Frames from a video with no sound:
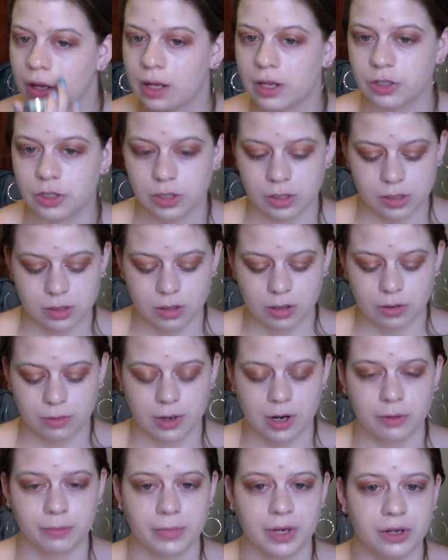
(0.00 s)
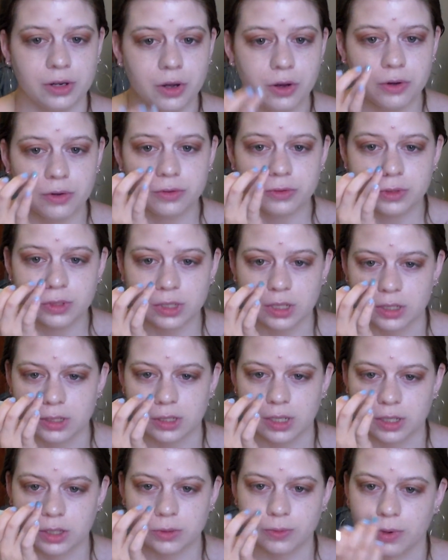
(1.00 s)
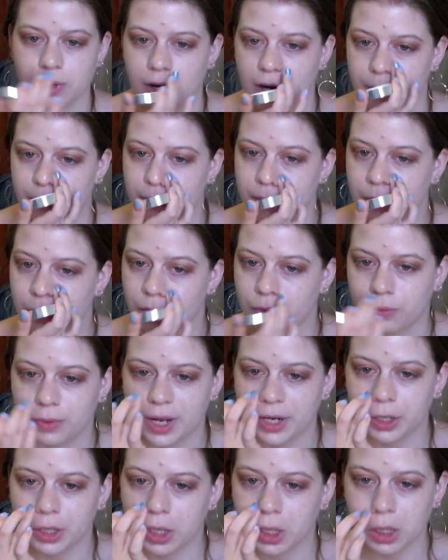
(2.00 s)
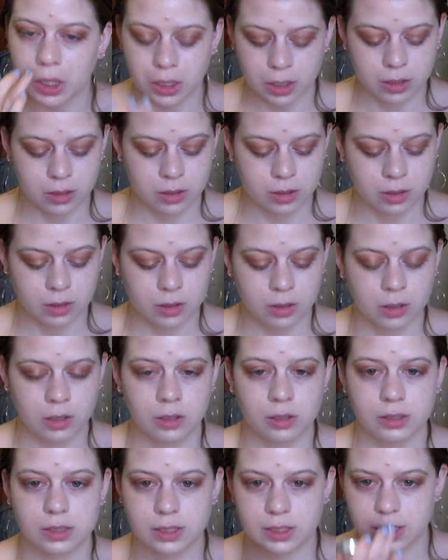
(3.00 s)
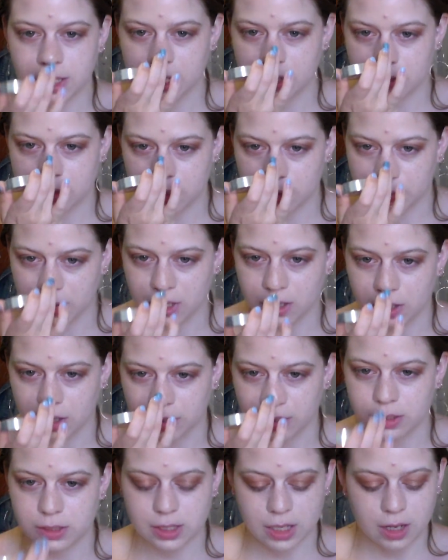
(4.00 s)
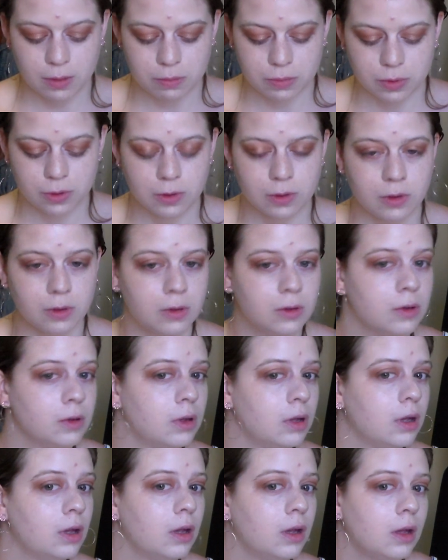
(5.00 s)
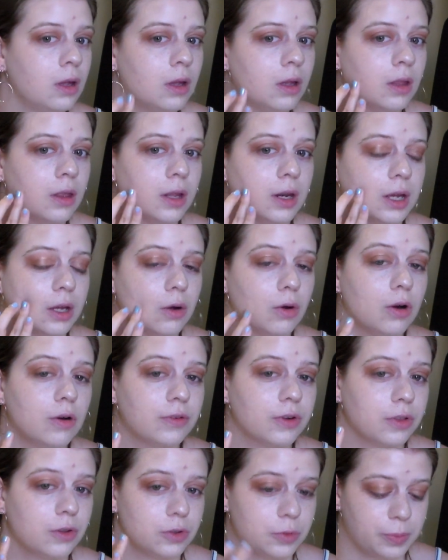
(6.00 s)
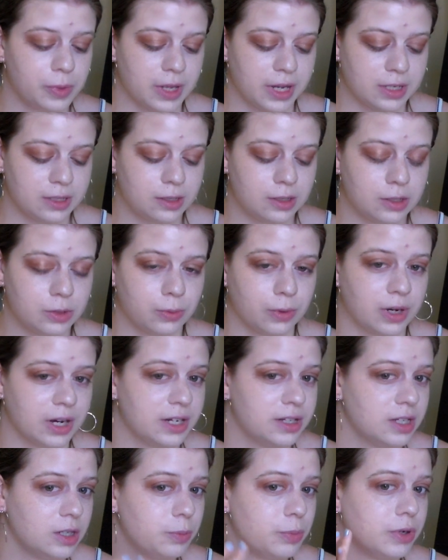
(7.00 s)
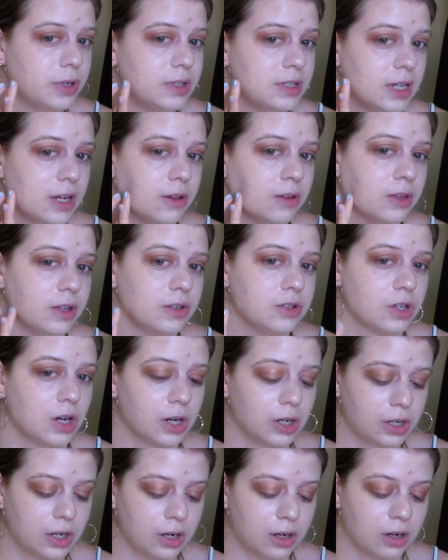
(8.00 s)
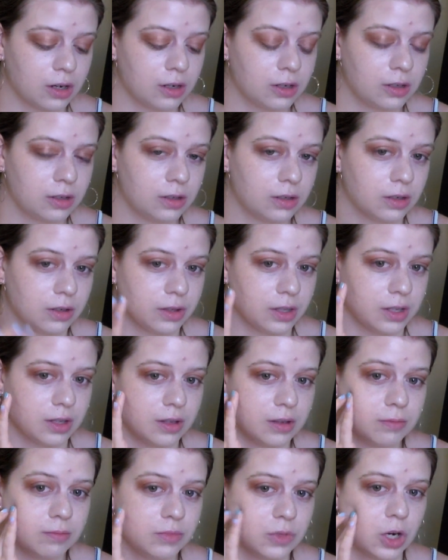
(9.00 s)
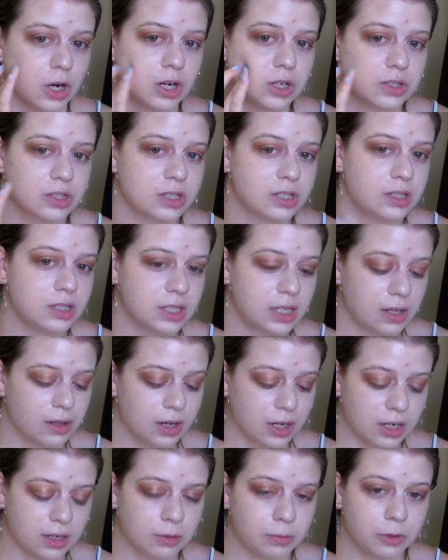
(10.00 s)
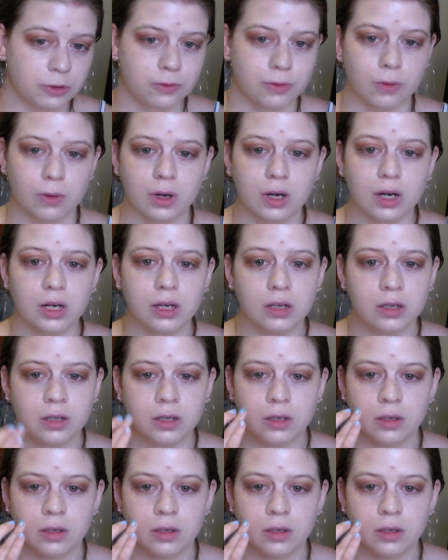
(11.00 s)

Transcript: edges around my nose because that's where I'm redder, teensy bit on the tip. And I go over those places where I did put down the darker, or the Nars concealer before,